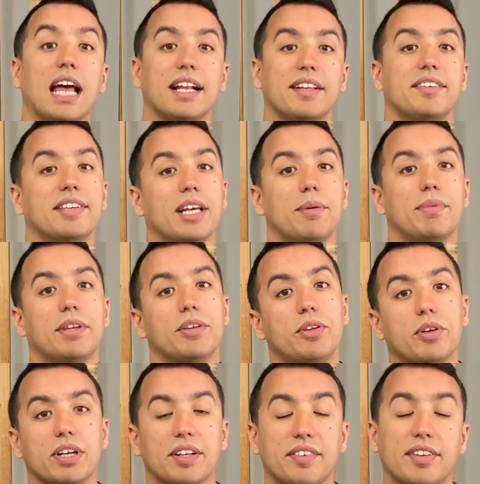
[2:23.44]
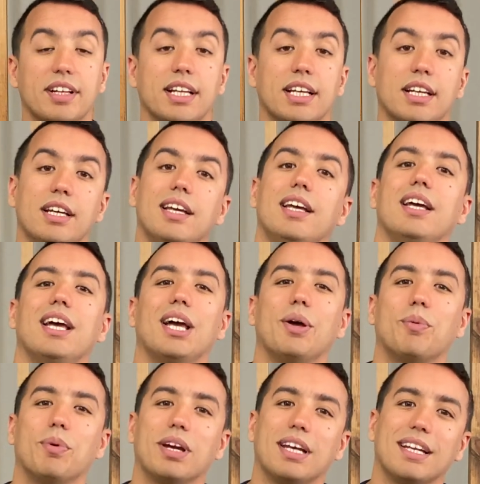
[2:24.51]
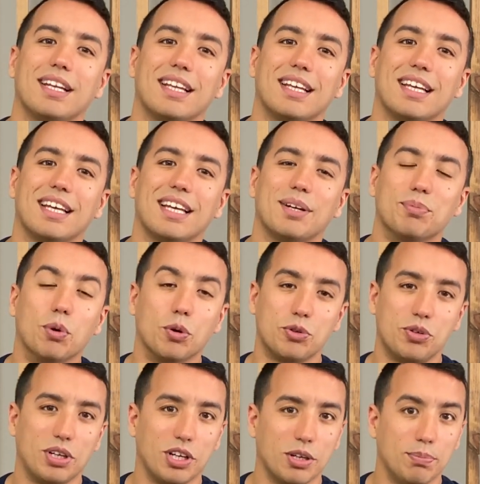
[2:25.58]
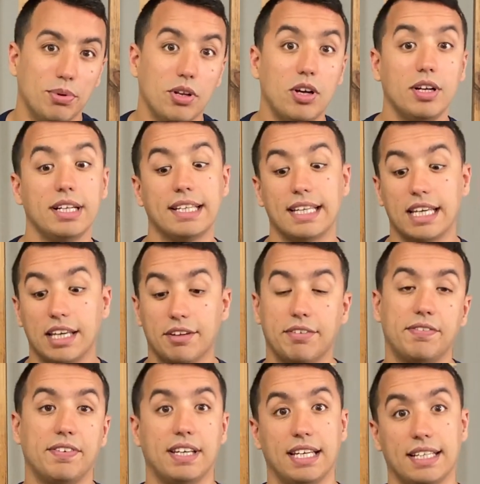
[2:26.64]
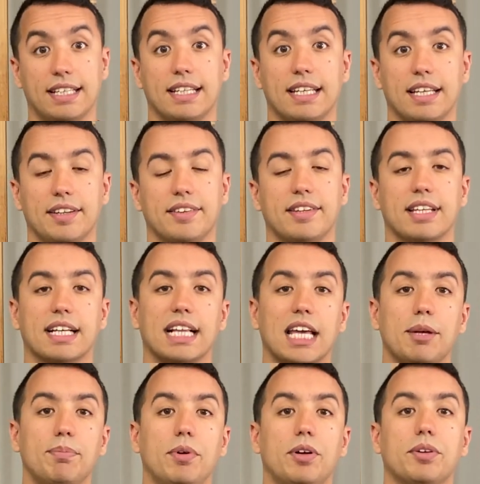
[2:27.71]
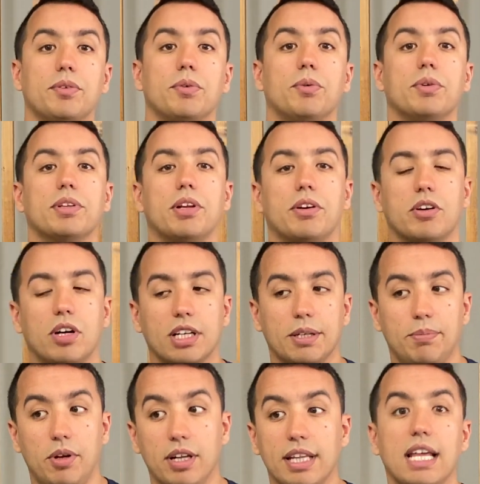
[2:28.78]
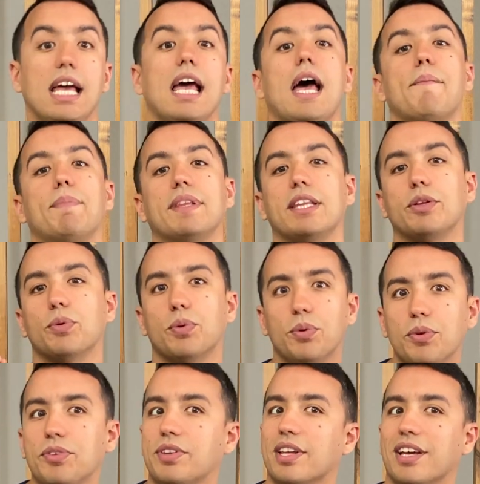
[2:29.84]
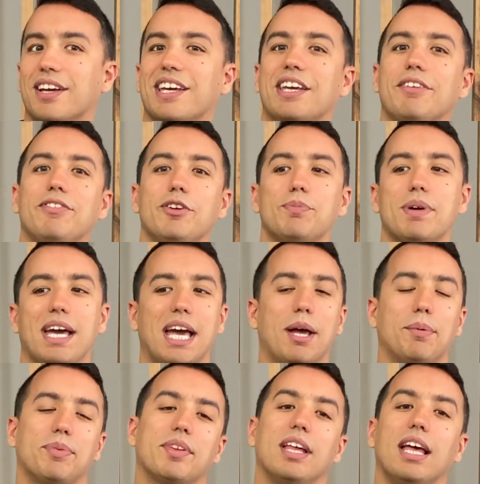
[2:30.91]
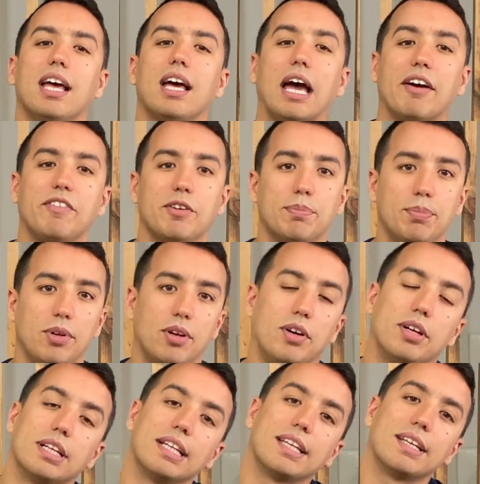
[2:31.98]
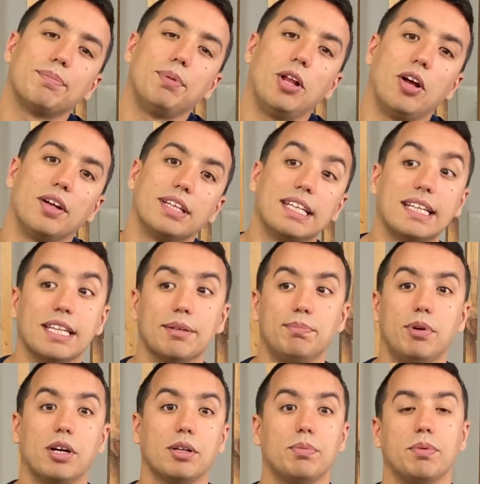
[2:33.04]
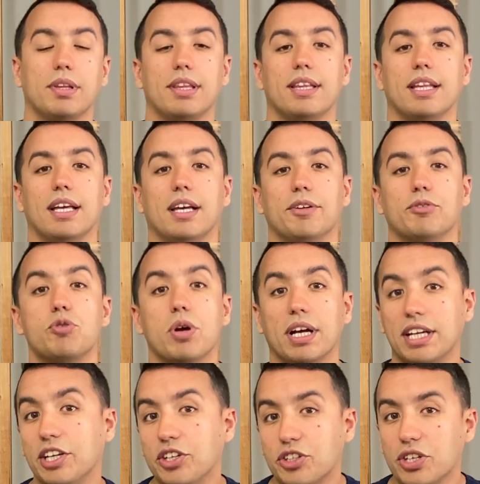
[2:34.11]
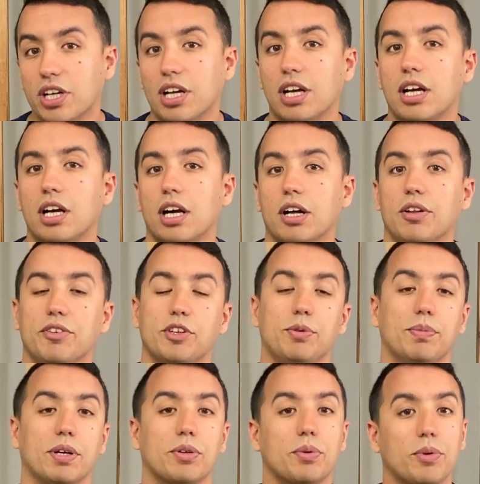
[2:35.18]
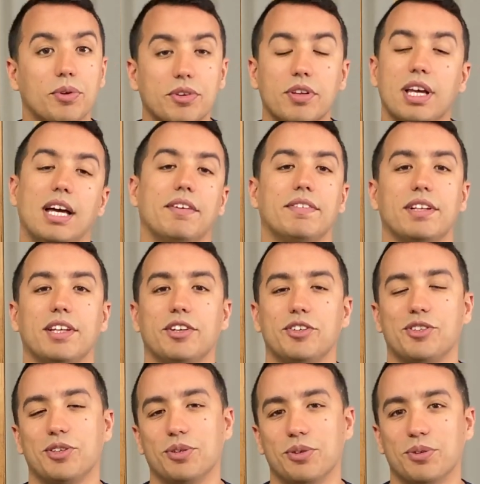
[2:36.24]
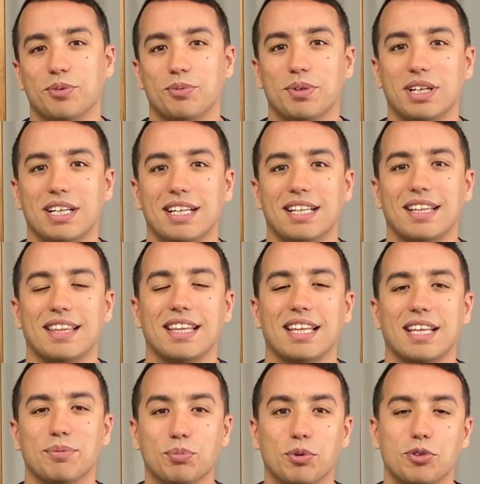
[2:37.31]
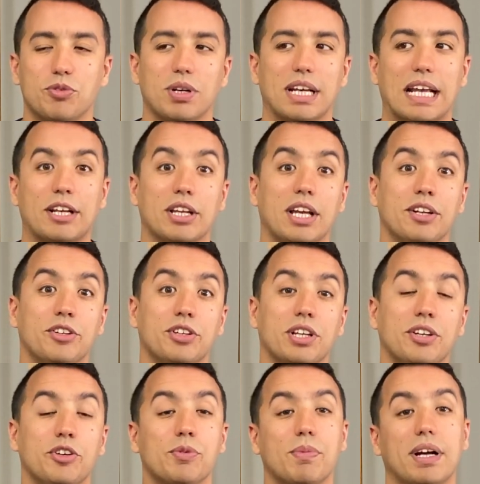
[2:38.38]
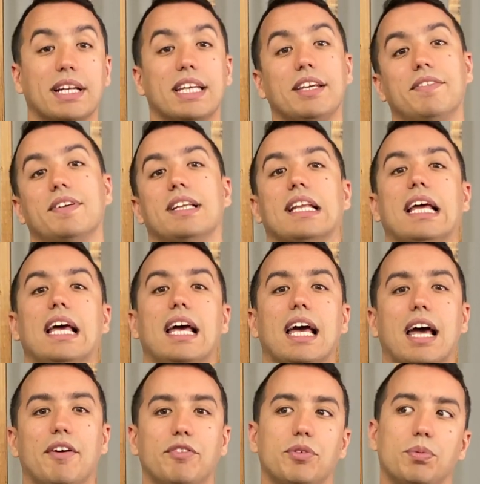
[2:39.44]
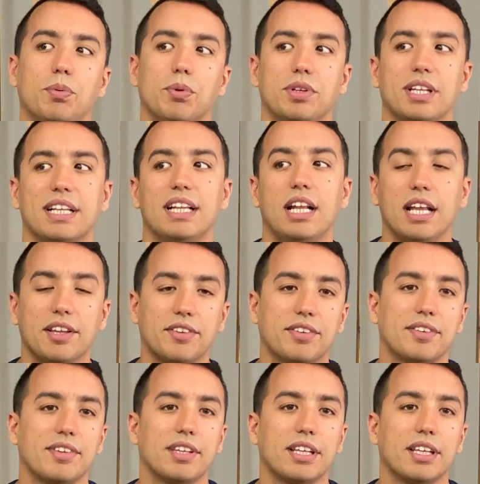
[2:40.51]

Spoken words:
is something to consider when watering your plant, if it is a clay pot or terracotta pot. But then also, if you perhaps have your plant planted in a pot with no drainage holes, you might also have an issue with watering, and you might even have to water less